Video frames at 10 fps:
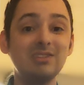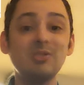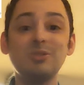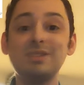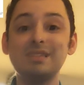It
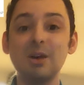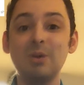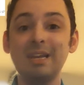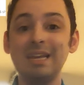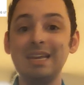sold to
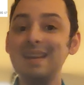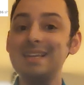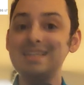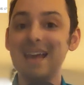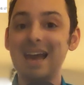someone in
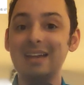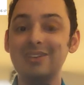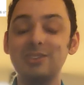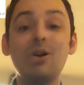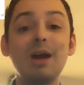
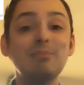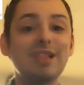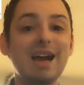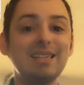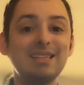Indiana, so I'm
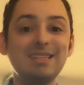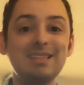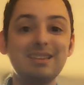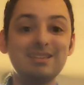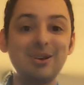glad to
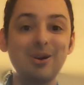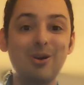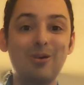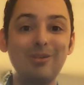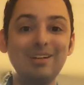see this go.